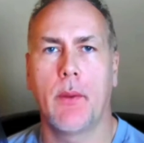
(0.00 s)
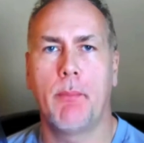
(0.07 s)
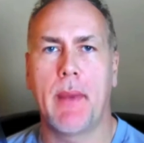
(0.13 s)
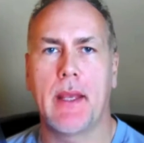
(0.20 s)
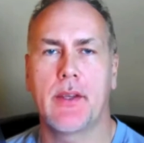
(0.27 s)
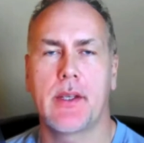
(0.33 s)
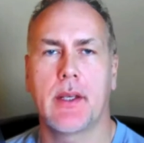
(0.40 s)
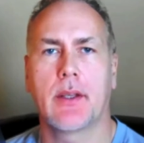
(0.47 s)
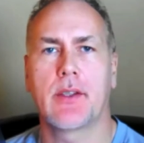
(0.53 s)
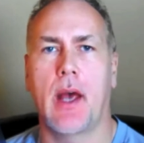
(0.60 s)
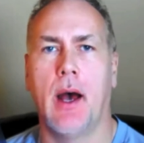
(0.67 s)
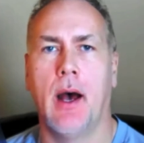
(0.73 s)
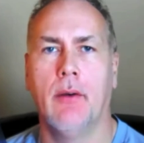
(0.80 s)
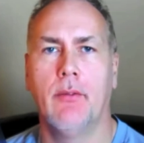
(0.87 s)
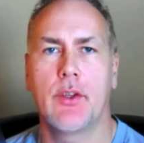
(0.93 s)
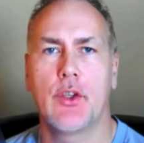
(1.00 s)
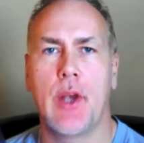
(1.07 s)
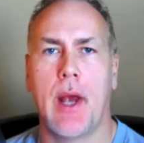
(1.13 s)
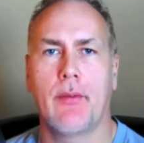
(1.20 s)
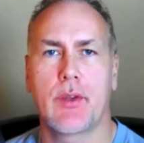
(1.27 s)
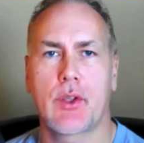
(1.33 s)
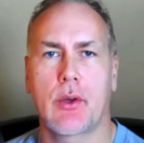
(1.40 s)
basics of
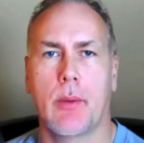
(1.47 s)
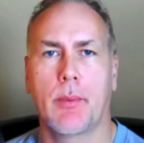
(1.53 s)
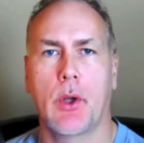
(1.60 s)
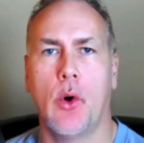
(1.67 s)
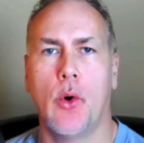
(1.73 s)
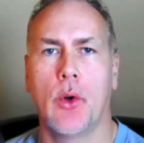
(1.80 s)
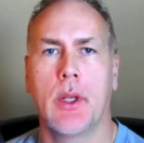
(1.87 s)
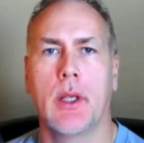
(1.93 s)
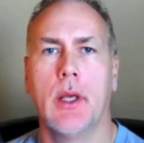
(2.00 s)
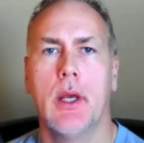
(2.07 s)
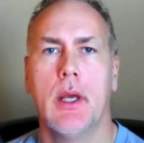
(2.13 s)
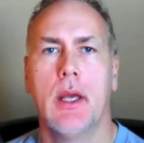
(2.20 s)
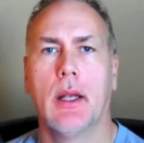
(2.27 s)
JavaScript coding,